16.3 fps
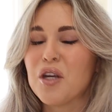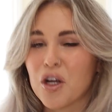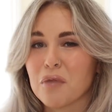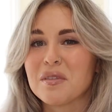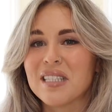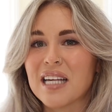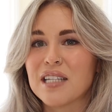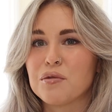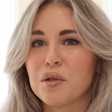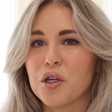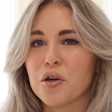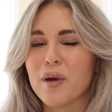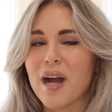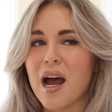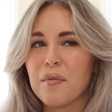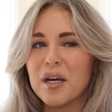you're obsessed with your
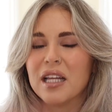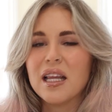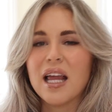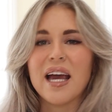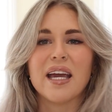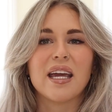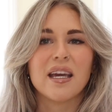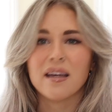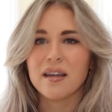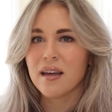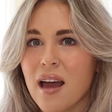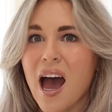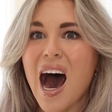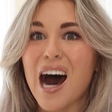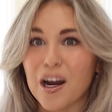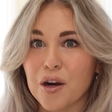rabbit, like
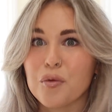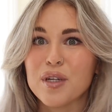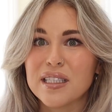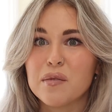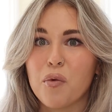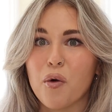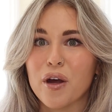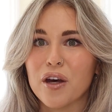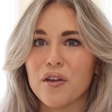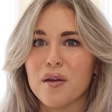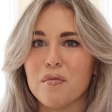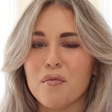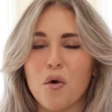how do we spoil them